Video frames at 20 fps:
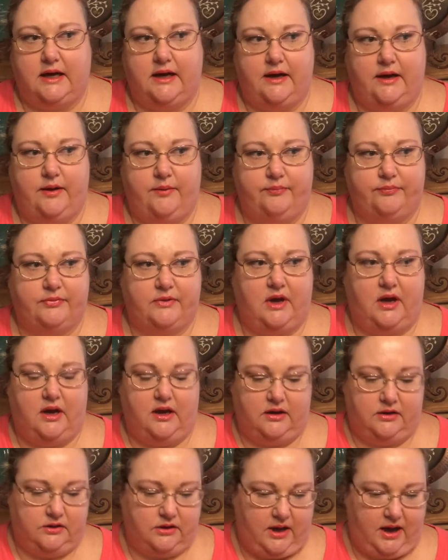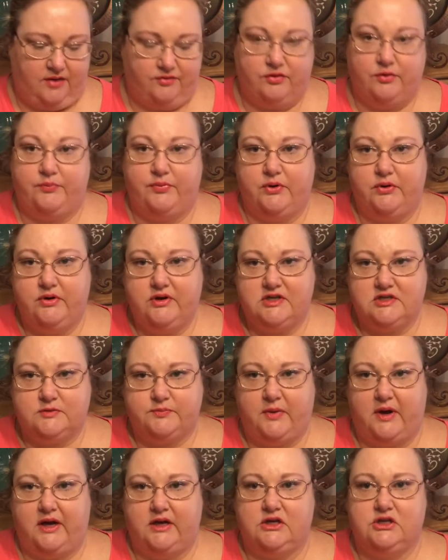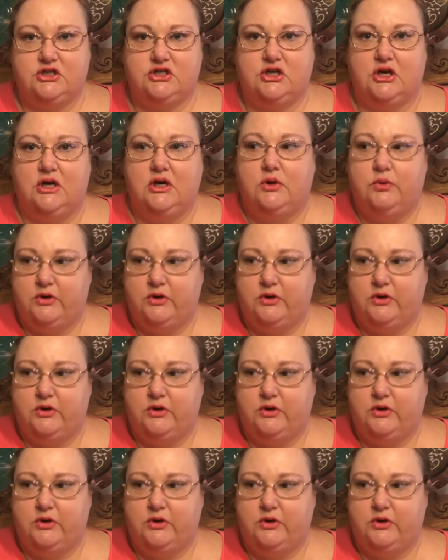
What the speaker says: I have the beauty sponge,